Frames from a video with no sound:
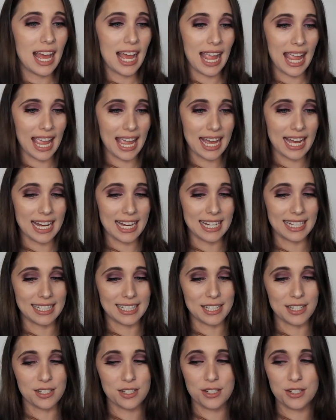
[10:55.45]

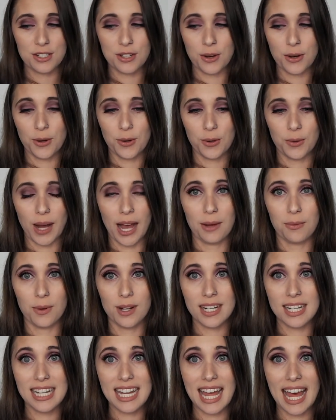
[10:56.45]
And so I
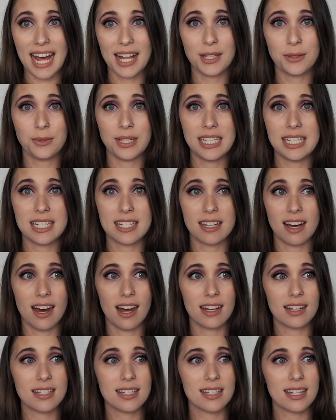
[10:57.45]
want to knit Halloween
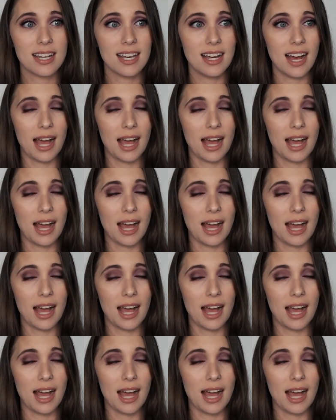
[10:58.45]
socks.